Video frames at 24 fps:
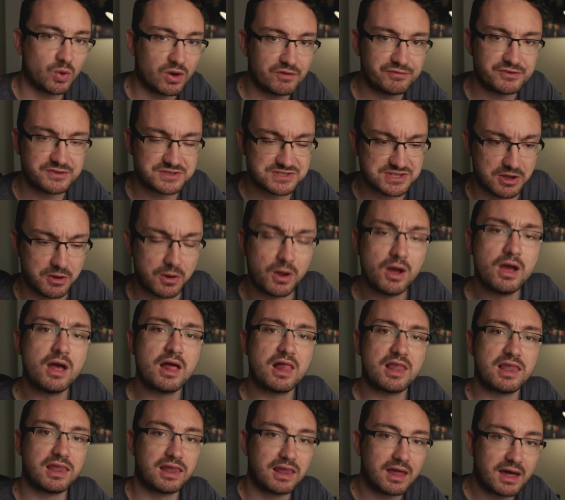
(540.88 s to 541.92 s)
offers though,
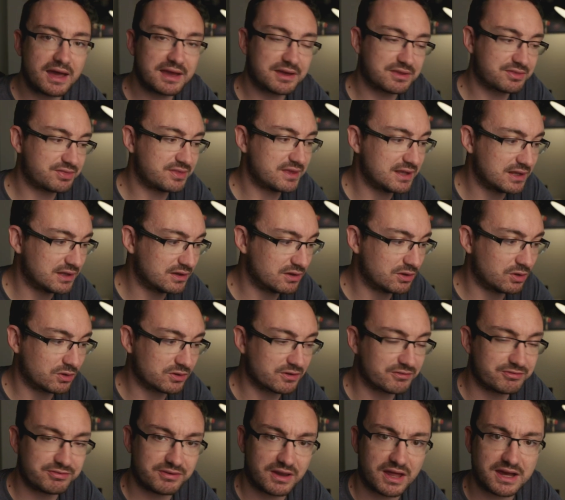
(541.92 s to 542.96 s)
like the
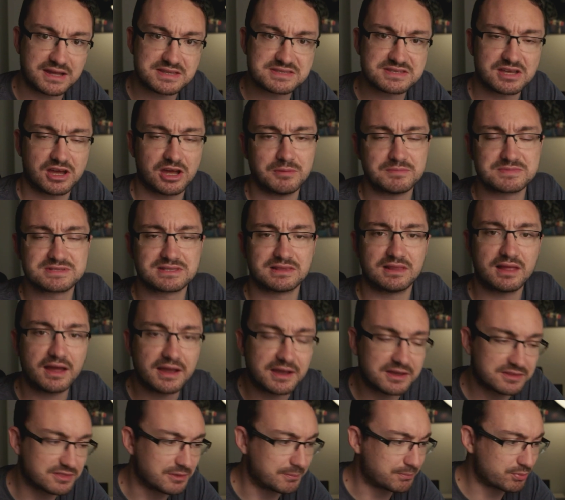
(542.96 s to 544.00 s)
longer flight times,
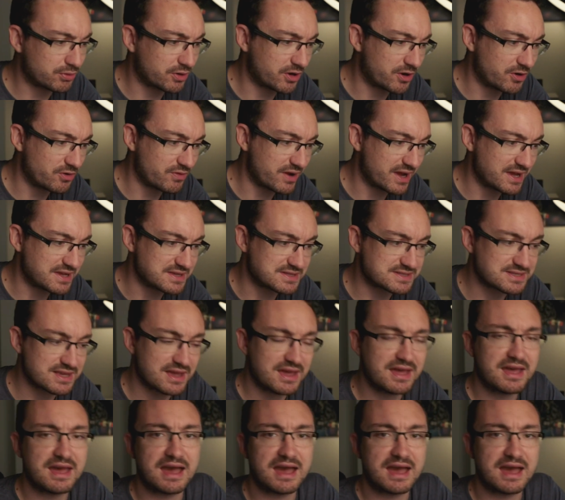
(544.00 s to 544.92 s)
like the ProRes,